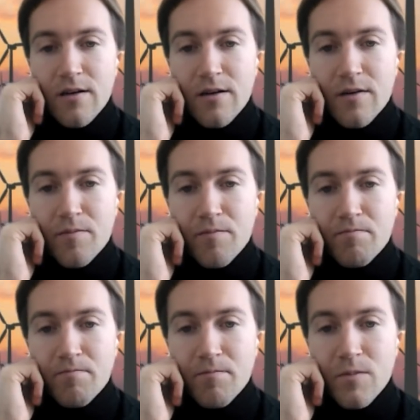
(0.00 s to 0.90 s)

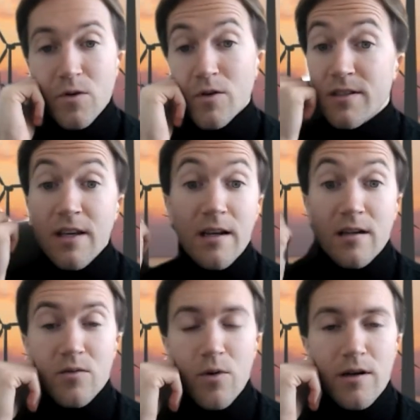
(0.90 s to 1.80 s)
or
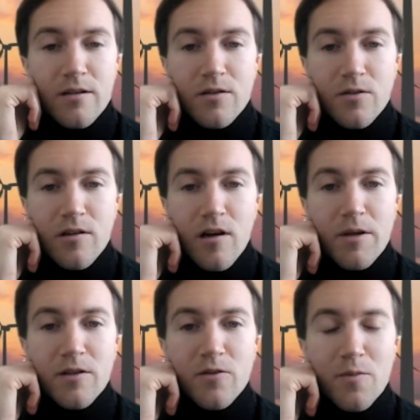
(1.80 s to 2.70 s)
settings where this could come
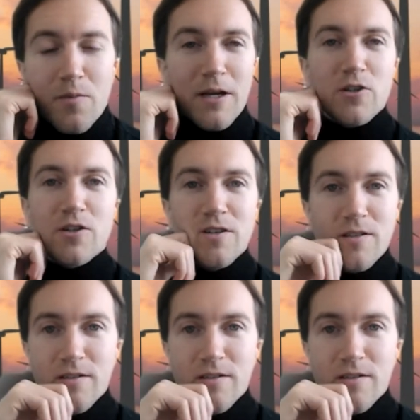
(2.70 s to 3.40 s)
into the picture?